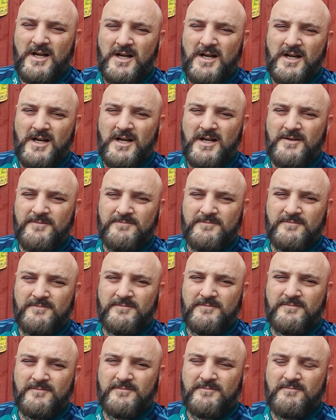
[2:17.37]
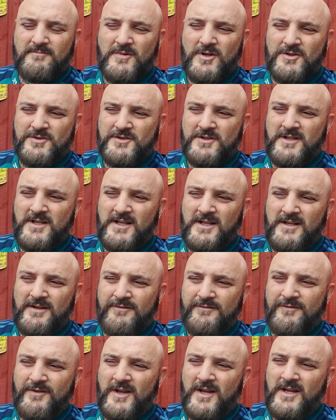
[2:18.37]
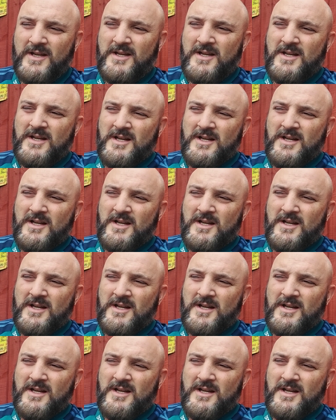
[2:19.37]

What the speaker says: Martinelli are fit.